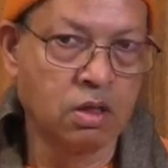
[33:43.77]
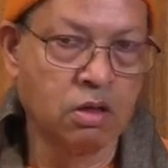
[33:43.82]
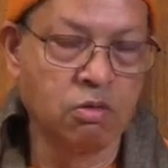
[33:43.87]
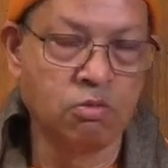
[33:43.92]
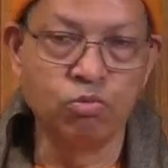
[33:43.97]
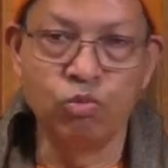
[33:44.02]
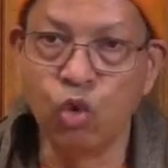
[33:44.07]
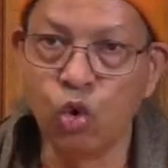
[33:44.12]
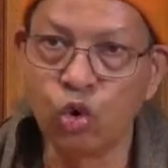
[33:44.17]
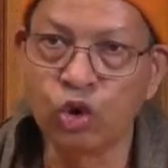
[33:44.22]

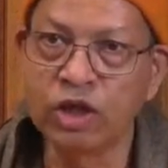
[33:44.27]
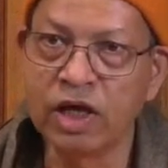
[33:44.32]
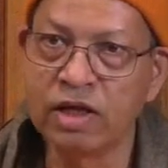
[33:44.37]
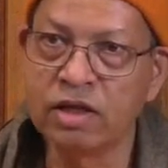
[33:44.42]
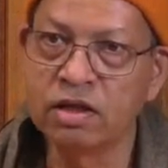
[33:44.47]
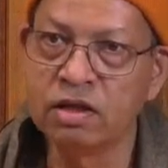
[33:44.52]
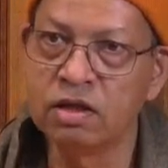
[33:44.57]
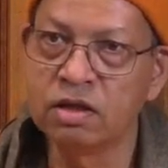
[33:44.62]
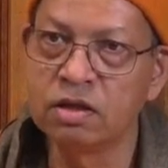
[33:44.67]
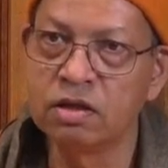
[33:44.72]
more
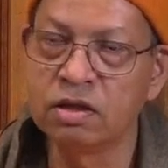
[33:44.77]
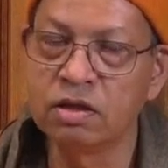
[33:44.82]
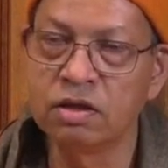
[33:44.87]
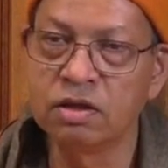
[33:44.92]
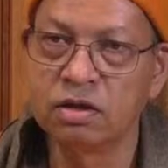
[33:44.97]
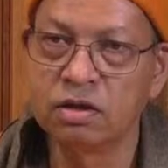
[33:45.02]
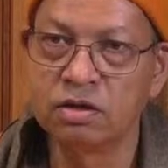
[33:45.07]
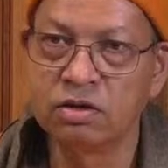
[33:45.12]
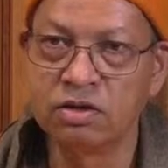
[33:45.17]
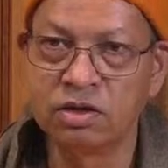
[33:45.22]
than
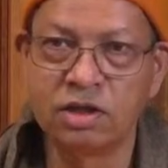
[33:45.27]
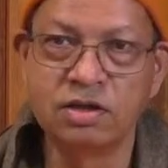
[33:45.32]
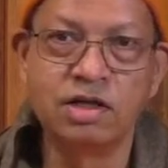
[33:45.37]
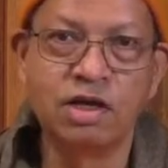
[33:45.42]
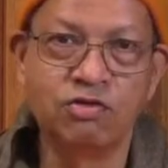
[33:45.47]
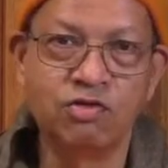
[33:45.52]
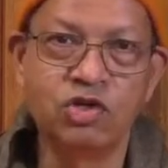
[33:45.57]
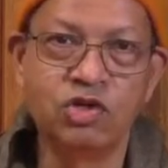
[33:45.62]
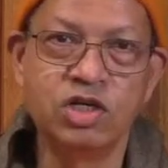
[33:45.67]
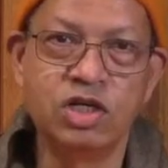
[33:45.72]
the
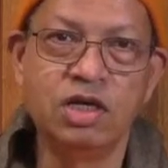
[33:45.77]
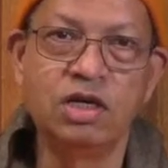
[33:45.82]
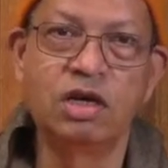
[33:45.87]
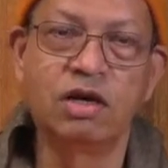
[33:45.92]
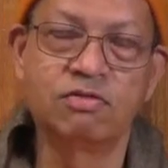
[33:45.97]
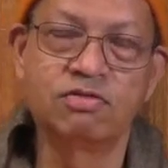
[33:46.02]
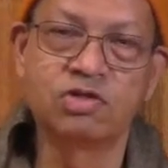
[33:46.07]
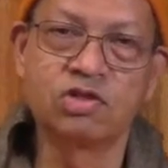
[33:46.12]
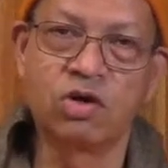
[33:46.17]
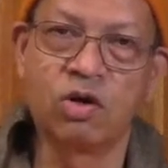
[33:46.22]
devotee
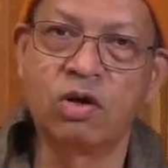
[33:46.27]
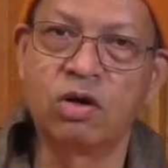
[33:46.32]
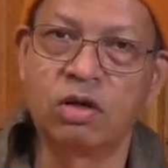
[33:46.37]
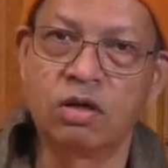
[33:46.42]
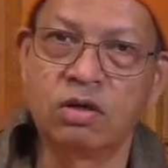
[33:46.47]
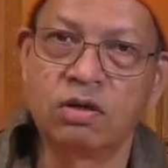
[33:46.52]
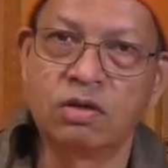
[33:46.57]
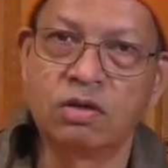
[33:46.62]
loves God.